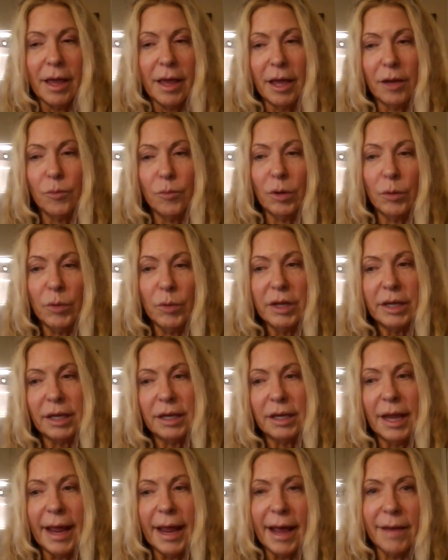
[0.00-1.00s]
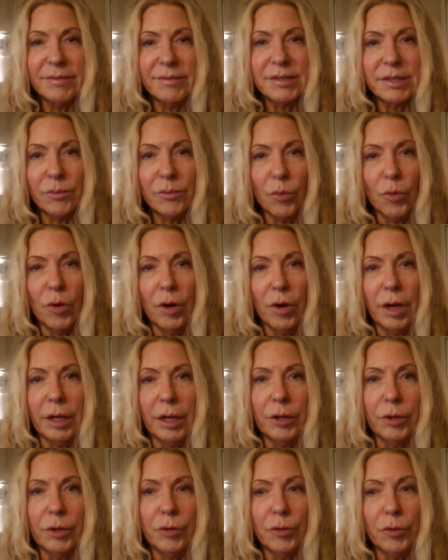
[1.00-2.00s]
And when we can have
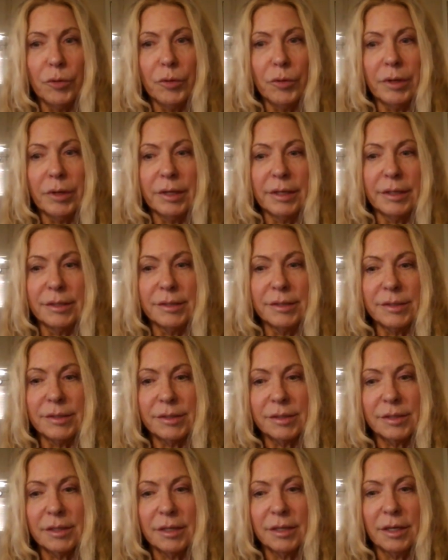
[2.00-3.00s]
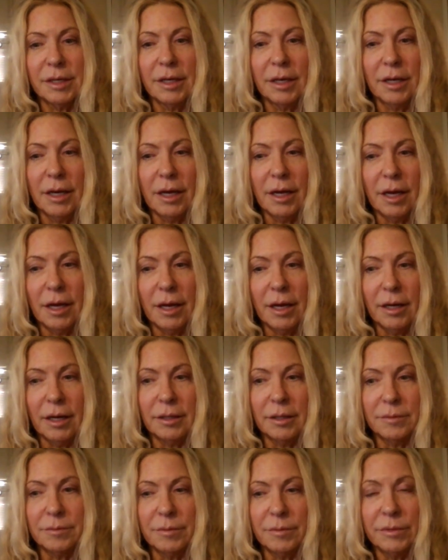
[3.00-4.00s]
someone who is
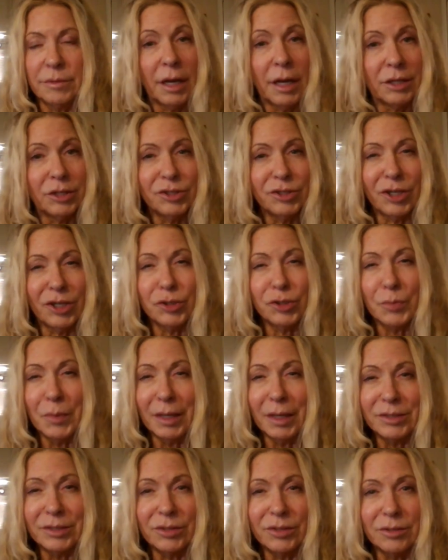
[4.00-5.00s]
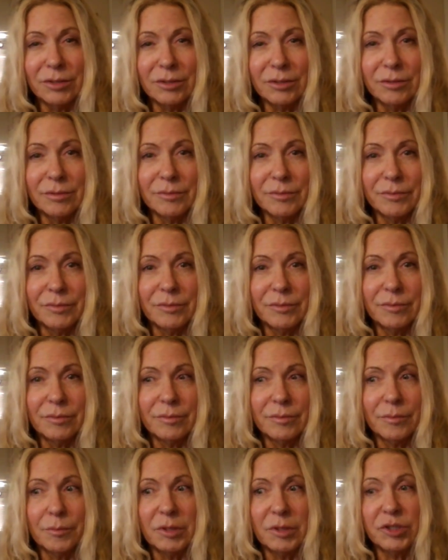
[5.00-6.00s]
non-judgmental,
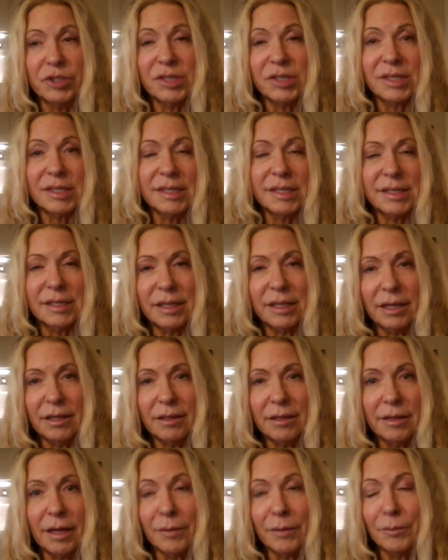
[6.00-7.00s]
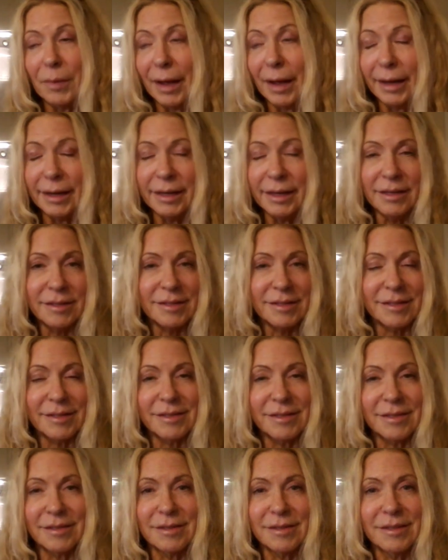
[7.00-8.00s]
but just listening,
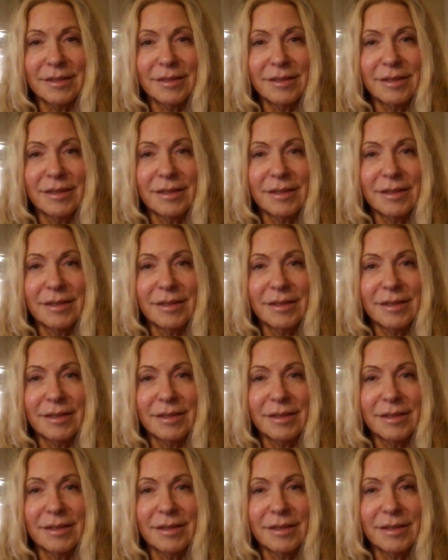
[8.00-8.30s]
non-biased,